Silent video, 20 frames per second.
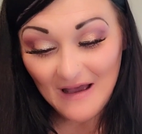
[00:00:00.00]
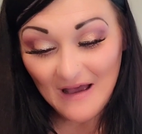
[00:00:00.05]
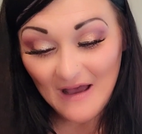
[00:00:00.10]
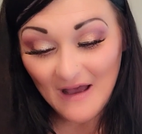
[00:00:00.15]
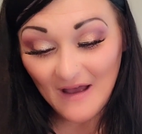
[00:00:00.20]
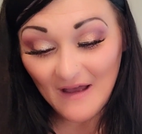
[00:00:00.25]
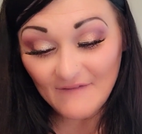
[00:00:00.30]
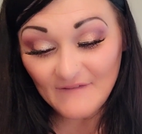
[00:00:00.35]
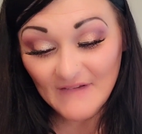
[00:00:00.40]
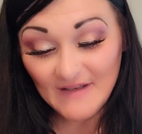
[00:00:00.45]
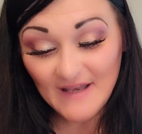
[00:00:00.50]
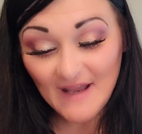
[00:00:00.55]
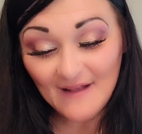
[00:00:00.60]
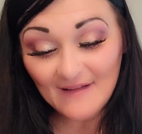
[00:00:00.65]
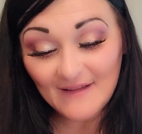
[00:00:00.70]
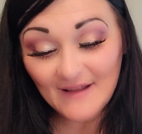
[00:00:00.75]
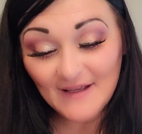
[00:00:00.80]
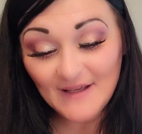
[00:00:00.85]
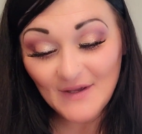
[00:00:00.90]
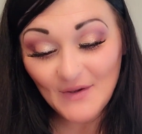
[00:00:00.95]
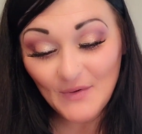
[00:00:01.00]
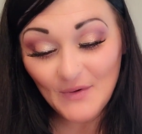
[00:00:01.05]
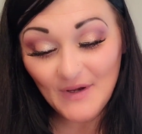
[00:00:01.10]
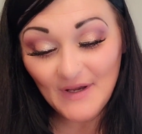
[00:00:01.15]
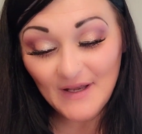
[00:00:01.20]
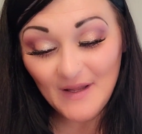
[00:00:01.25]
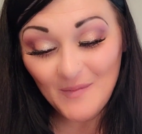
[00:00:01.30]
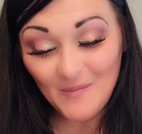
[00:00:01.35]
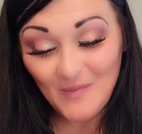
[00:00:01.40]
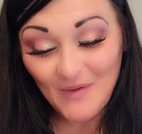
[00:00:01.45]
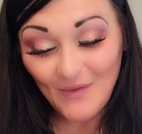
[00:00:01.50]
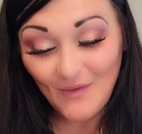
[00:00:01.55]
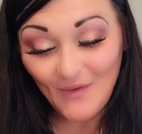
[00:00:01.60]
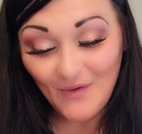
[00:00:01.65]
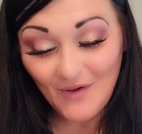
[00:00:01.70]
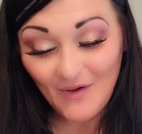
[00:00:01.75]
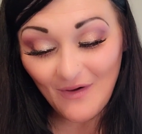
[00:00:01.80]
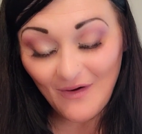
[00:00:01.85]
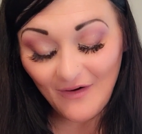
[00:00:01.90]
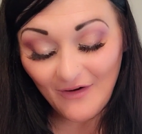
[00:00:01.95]
Vanilla, coconut
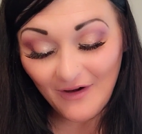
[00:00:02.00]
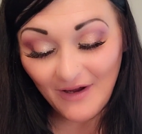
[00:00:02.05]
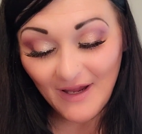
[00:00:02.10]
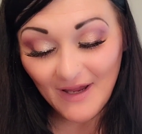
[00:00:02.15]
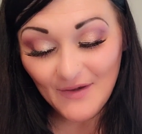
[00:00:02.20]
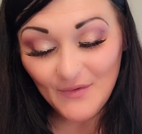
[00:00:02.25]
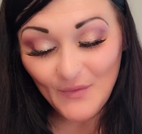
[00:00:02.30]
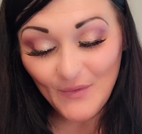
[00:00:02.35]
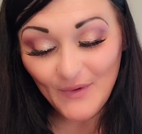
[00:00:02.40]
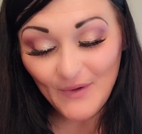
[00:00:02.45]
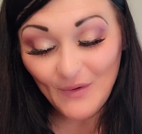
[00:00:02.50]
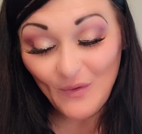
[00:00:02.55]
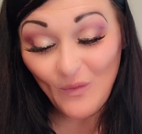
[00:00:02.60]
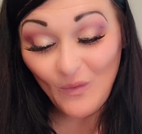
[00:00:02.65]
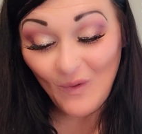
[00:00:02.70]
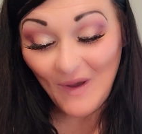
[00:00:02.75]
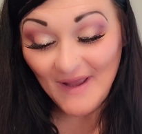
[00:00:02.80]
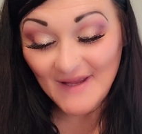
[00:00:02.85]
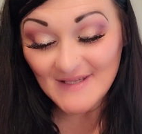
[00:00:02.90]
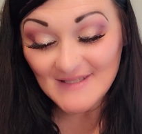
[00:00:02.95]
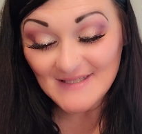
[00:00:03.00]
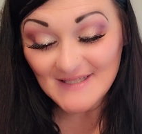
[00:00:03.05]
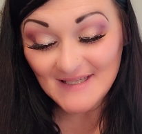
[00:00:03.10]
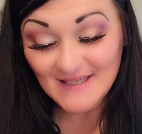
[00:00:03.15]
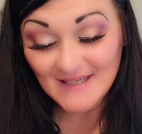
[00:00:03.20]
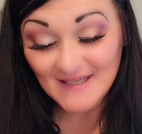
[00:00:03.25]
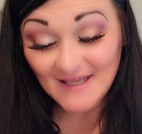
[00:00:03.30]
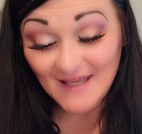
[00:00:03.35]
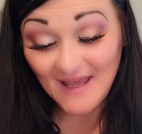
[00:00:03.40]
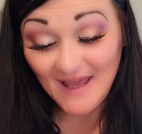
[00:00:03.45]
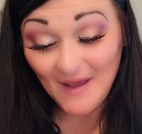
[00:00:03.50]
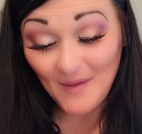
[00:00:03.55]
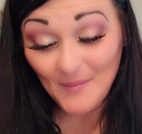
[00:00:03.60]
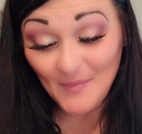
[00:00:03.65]
milk, argan oil, white tea,